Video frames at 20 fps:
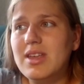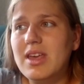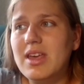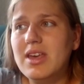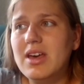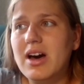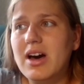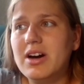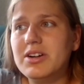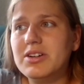
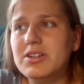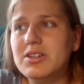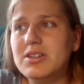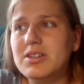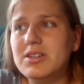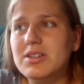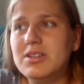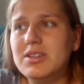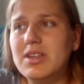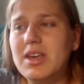they
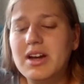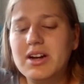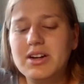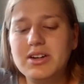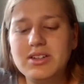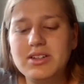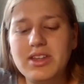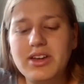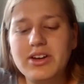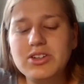are
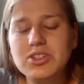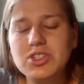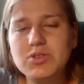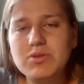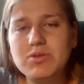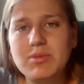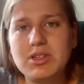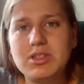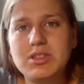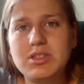
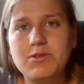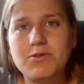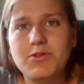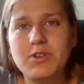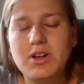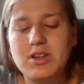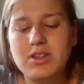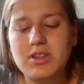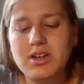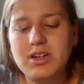extremely
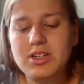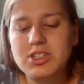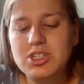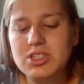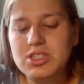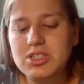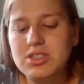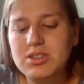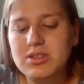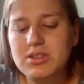different. They're
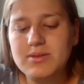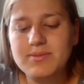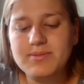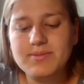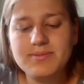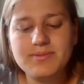just